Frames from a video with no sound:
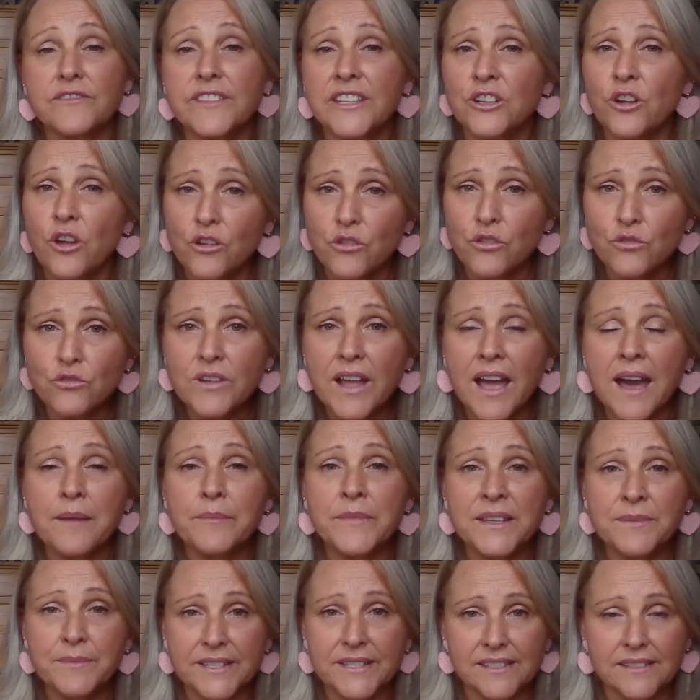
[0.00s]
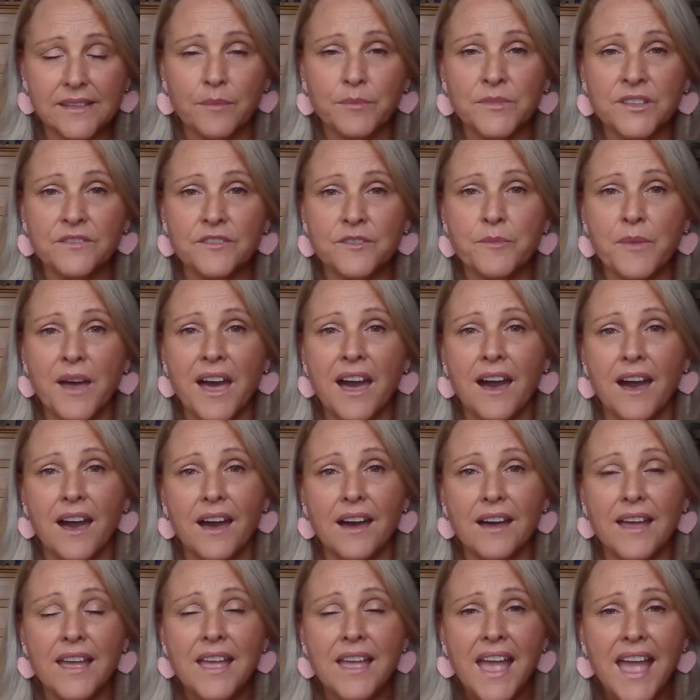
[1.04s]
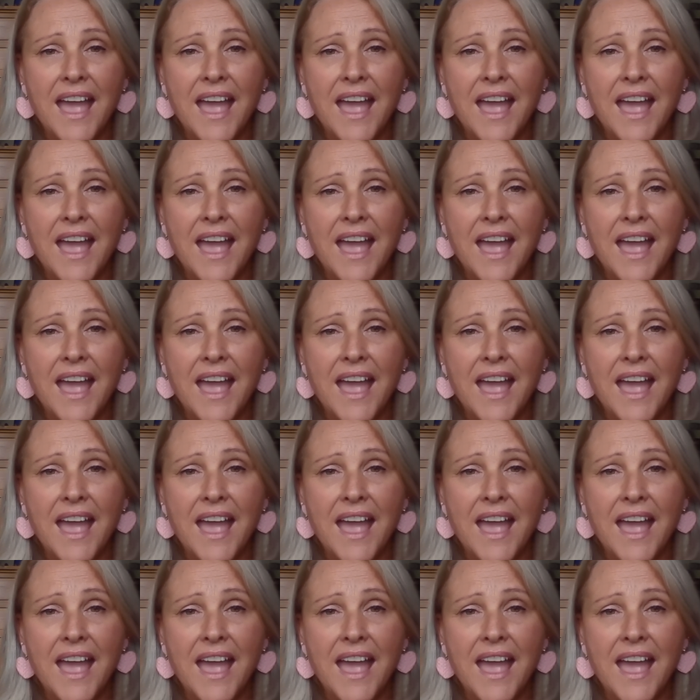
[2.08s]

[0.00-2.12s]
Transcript: They're not all coming, but some of them are.